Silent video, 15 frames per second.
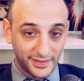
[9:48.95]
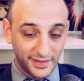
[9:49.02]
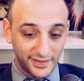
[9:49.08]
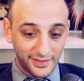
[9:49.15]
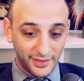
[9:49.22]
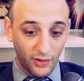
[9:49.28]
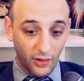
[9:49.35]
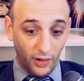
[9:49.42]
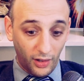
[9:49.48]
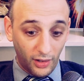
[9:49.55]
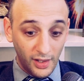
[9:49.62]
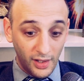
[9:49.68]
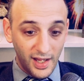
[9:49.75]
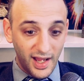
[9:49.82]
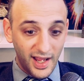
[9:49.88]
This law
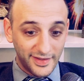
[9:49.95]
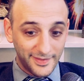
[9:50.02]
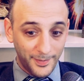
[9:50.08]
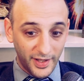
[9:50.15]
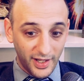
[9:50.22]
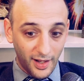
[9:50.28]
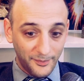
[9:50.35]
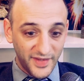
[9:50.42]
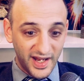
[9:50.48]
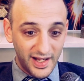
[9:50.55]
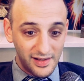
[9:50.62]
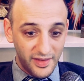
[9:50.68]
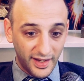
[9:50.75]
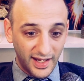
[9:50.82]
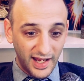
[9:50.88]
has been
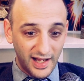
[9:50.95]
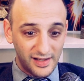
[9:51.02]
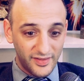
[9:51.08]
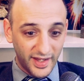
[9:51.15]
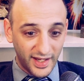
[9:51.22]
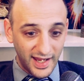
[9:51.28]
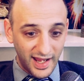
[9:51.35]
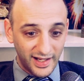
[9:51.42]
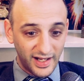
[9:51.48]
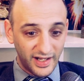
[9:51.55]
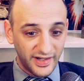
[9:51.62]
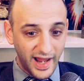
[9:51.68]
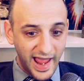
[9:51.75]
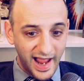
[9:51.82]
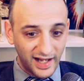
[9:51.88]
updated again and again.
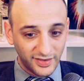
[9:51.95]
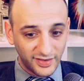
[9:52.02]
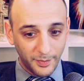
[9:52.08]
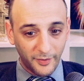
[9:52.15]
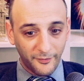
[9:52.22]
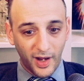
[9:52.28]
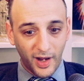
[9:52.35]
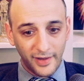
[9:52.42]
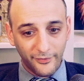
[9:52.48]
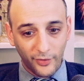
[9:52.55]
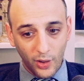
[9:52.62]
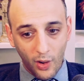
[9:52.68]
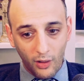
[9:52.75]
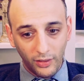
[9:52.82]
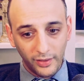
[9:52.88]
An act to provide for
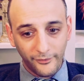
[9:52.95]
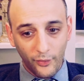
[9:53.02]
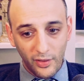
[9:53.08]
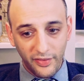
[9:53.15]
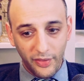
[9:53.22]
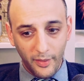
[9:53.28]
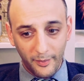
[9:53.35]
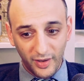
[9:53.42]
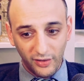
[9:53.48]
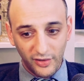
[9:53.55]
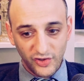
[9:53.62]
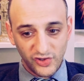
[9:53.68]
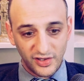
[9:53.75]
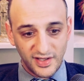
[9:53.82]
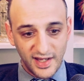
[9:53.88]
calling forth the
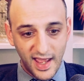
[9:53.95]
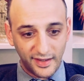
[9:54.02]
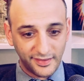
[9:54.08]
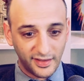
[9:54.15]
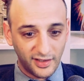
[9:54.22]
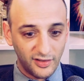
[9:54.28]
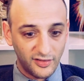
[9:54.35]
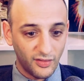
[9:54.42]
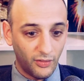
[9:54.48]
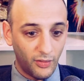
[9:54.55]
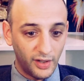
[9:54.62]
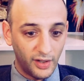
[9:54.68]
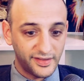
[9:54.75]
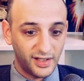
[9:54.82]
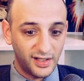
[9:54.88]
militia to execute the
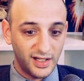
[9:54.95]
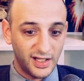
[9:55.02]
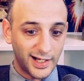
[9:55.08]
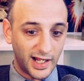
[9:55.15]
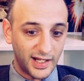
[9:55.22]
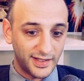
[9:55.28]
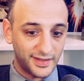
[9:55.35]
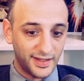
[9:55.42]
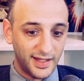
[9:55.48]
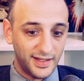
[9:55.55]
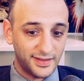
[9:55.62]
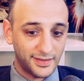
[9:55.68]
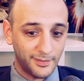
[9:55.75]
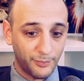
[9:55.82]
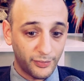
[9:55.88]
laws of the United
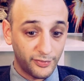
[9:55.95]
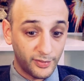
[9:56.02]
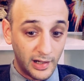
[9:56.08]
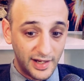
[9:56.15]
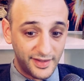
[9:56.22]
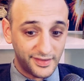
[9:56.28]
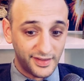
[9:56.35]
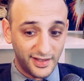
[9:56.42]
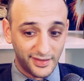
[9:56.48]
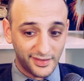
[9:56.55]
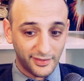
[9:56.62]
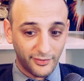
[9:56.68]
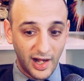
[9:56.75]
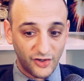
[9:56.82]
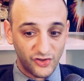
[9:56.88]
States, suppress
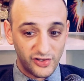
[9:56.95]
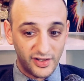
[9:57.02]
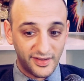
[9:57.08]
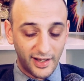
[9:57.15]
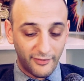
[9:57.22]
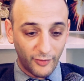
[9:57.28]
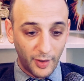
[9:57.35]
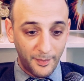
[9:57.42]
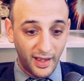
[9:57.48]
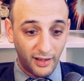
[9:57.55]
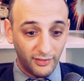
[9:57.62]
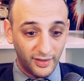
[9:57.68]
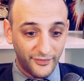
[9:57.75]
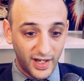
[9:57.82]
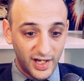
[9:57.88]
insurrections, and
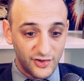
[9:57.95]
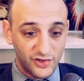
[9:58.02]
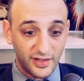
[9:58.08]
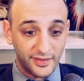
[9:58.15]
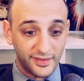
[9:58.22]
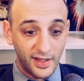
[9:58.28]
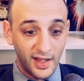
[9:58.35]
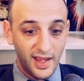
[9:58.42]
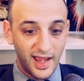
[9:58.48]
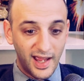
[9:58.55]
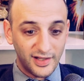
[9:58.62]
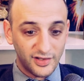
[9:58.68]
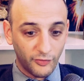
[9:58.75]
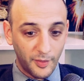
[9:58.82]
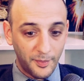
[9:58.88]
repel invasions,
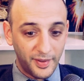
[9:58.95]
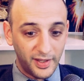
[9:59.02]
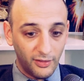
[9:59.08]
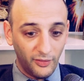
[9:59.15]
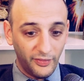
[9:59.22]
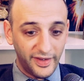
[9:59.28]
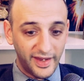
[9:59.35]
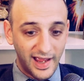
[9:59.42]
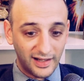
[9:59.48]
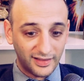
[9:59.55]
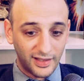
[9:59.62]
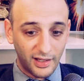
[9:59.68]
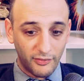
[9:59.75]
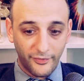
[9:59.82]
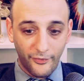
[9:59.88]
and to repeal the act
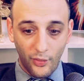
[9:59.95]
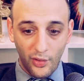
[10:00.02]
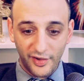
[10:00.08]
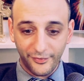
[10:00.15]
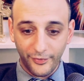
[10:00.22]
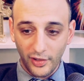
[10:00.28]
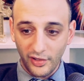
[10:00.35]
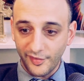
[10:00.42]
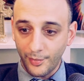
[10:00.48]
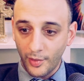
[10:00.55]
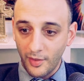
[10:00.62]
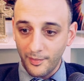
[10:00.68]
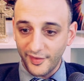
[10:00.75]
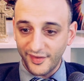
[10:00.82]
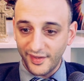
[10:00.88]
now in force for those
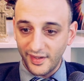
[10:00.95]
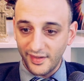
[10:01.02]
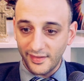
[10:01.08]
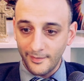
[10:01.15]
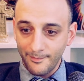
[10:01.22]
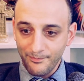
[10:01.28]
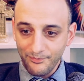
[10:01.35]
purposes.